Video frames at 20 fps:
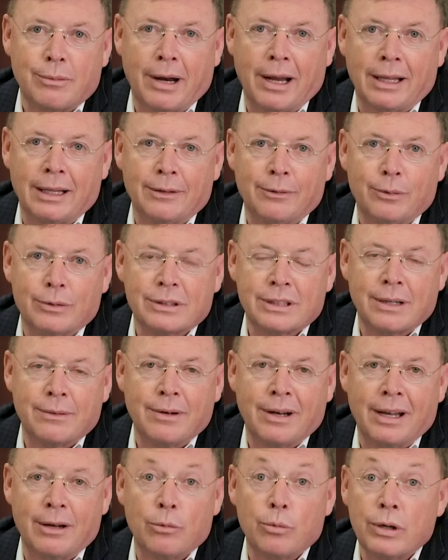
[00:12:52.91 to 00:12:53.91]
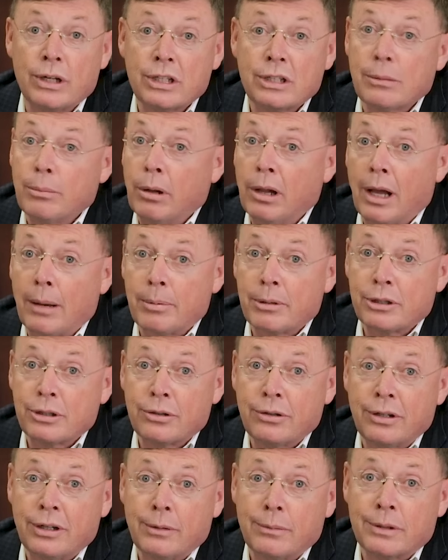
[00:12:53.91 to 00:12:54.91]
Ratliff was given a reasonable
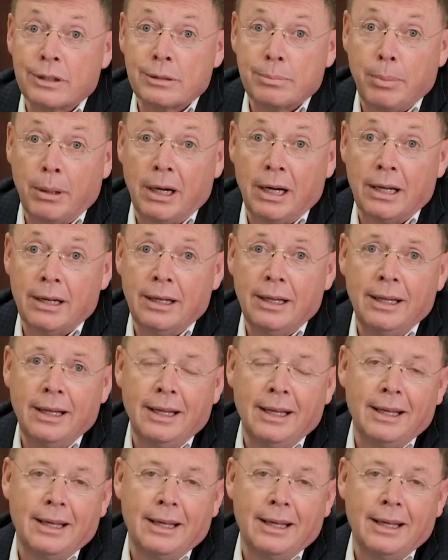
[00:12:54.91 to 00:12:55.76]
opportunity to respond